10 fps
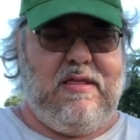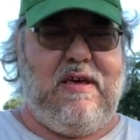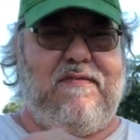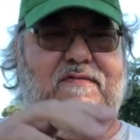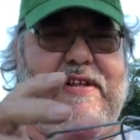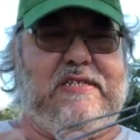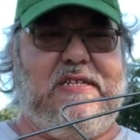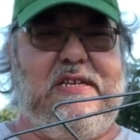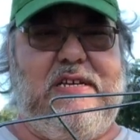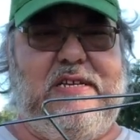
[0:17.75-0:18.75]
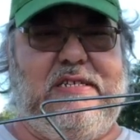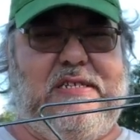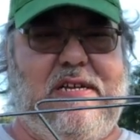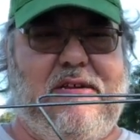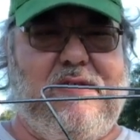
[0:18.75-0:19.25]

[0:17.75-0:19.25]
that fits these